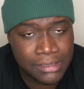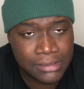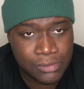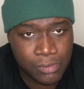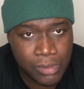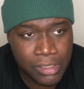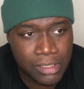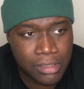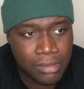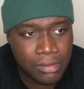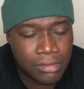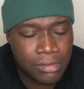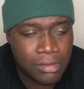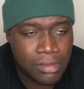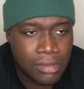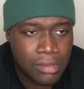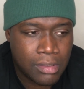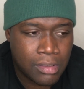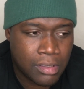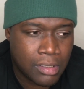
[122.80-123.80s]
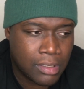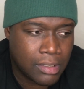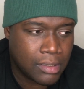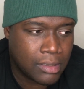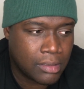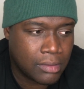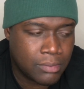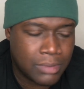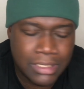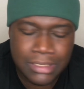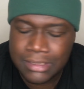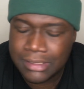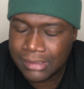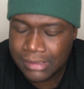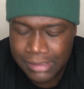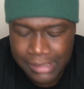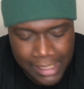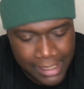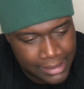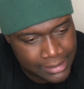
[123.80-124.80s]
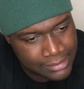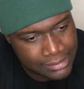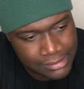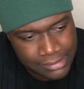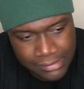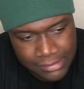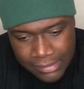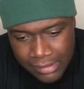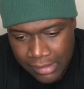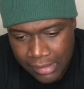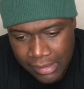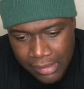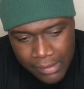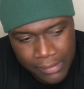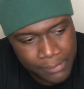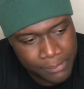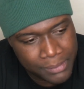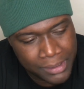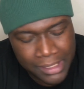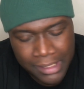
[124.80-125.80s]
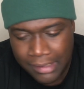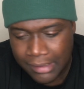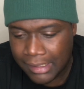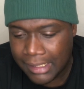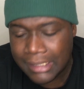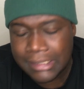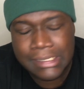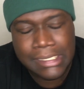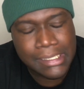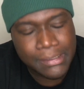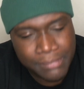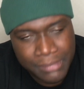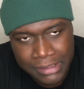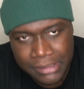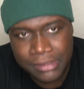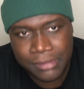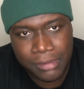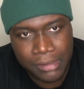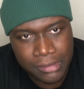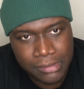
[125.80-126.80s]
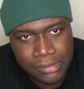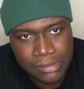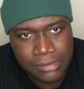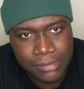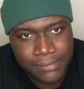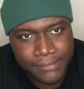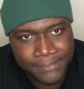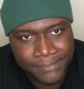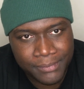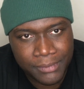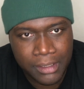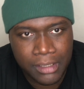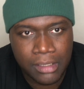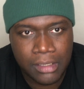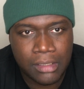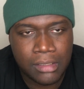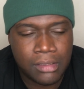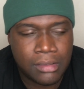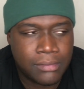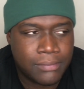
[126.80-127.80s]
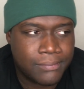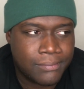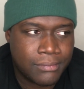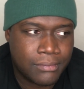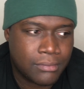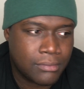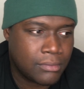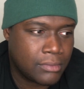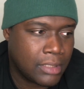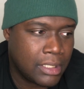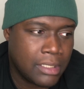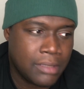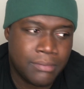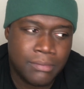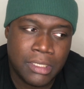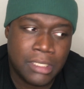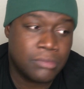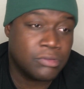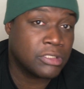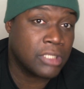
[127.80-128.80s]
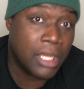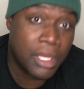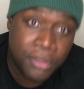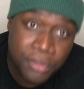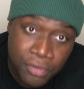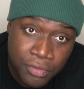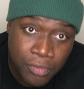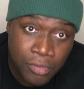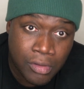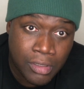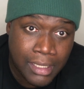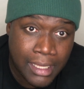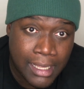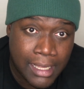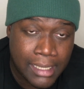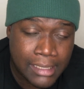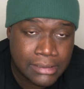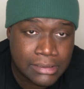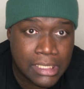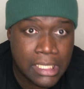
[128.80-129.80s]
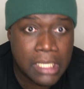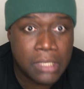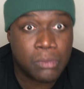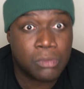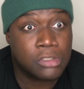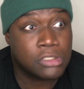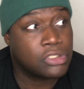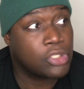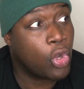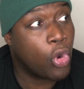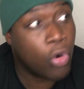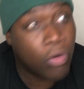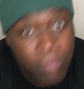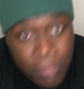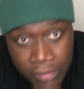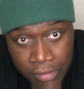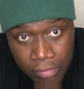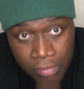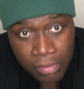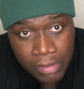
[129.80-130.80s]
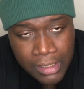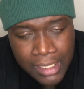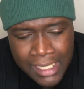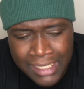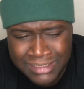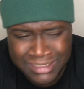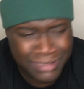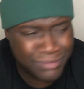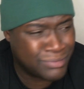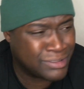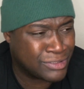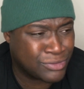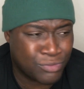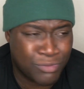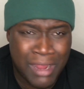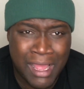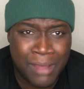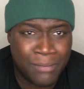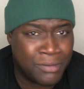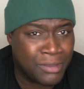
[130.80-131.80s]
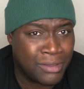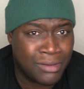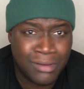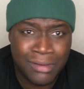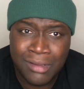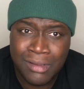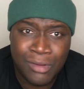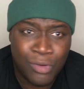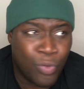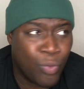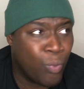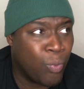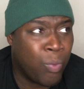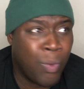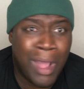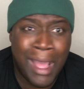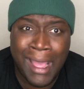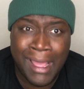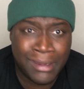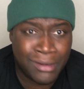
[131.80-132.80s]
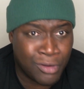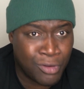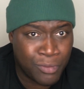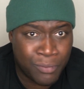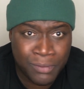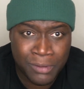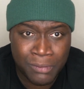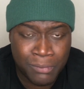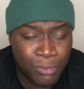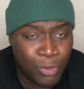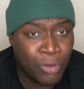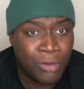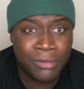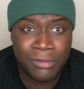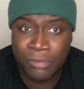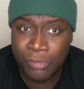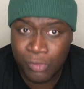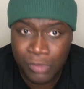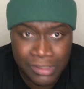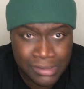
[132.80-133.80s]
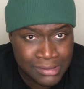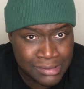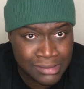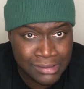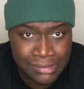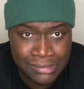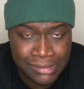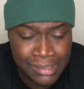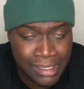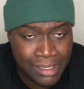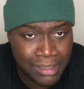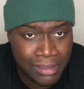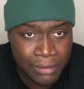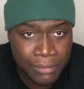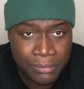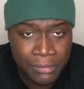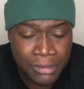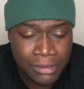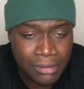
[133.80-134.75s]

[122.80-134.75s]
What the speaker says: as well. He took shots, but he did miss throws. He was underthrowing guys. He was overthrowing guys. He missed Robbie wide open more than once in this game.